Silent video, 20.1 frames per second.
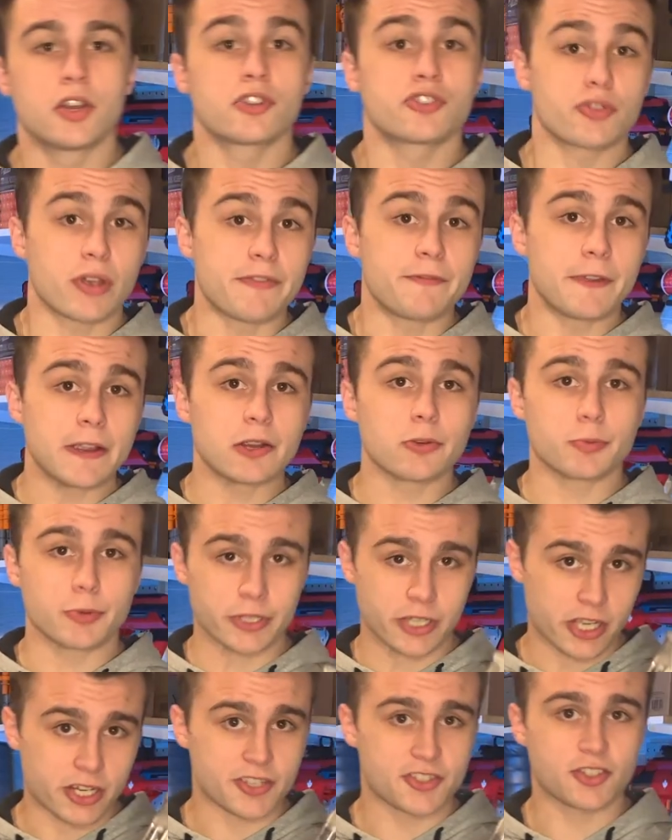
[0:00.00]
So I figure
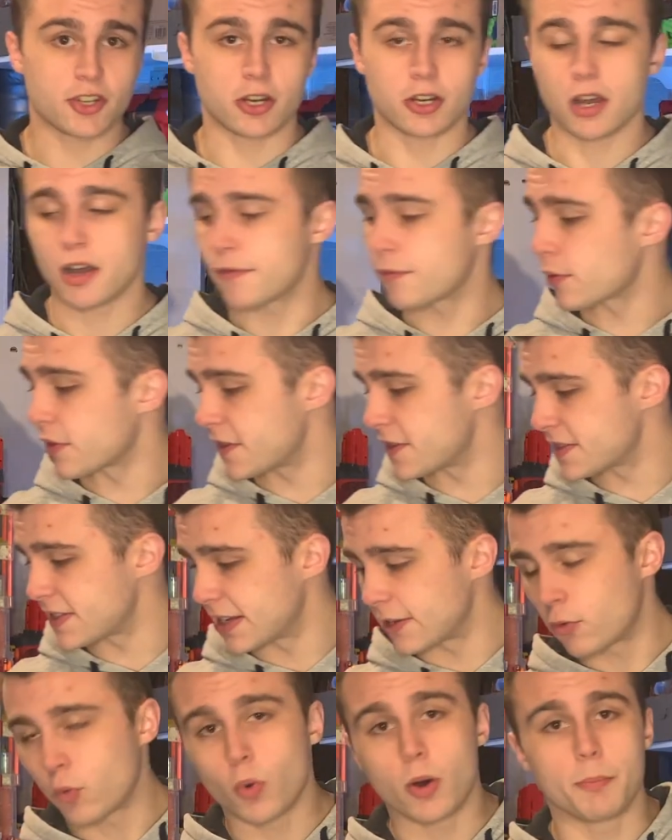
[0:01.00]
we're gonna start off with the
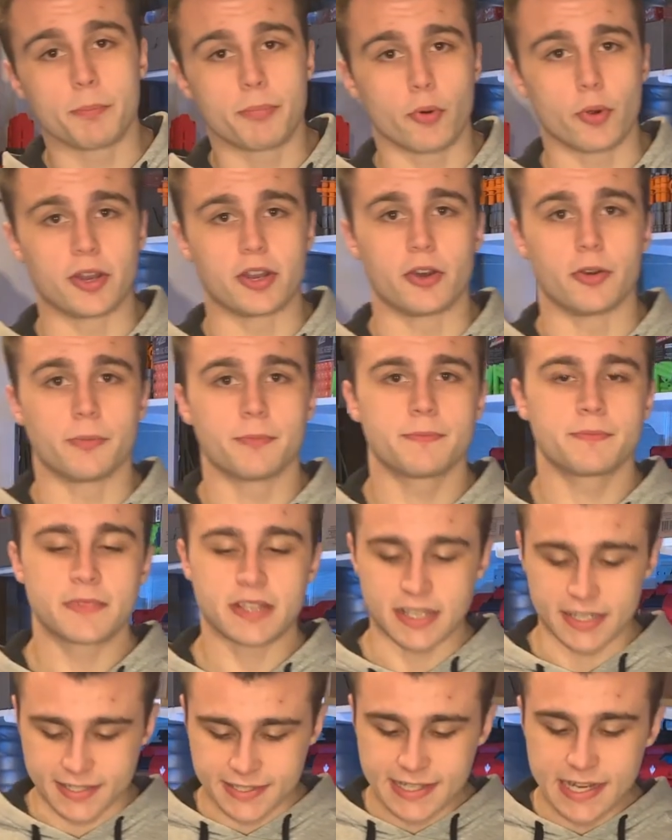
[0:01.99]
Zinc 1.0.
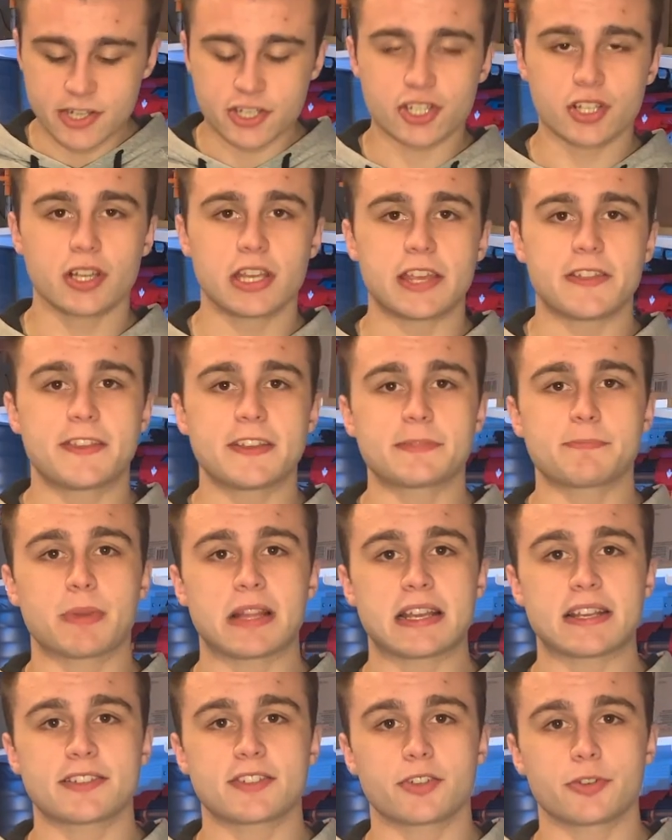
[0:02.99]
Essentially, this
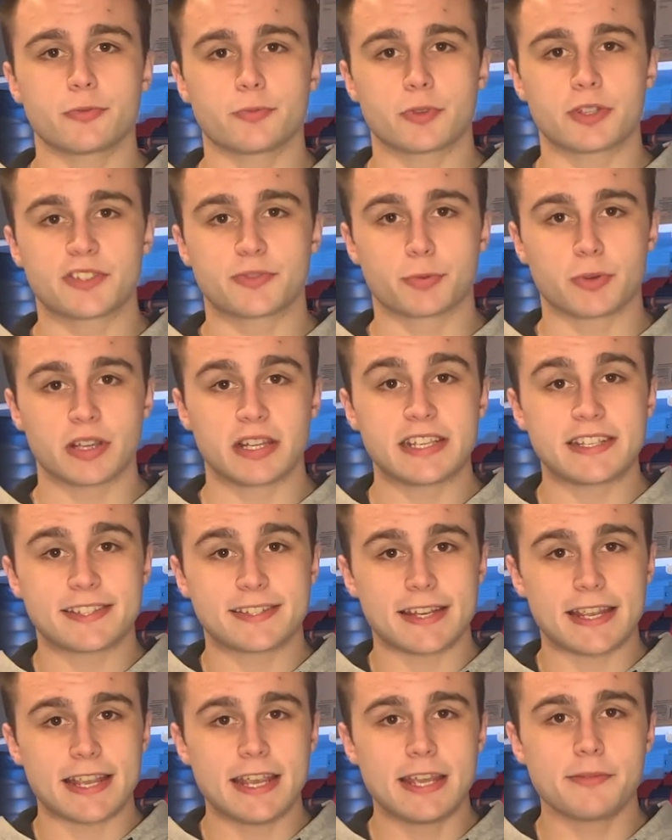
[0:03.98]
blaster was
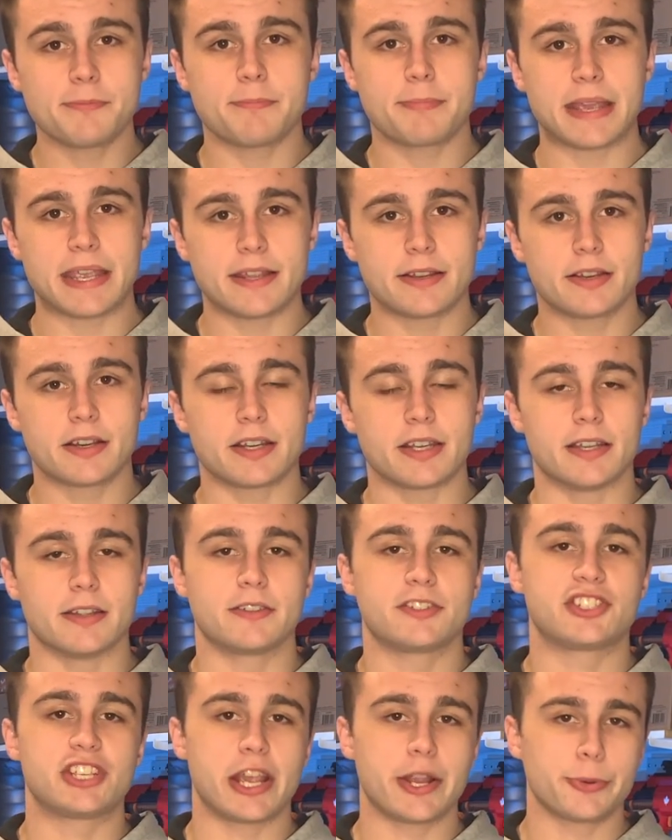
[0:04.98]
released in beta
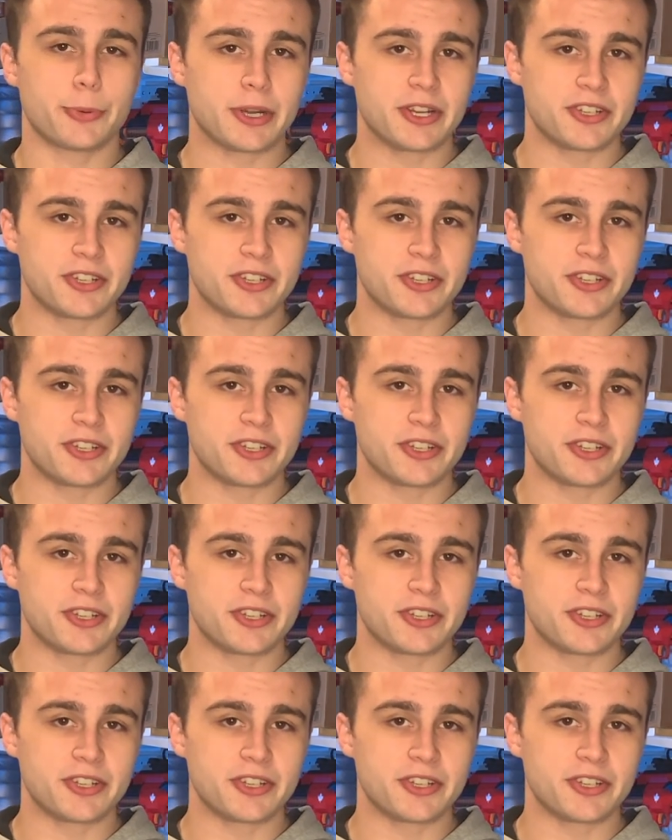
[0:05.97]
in January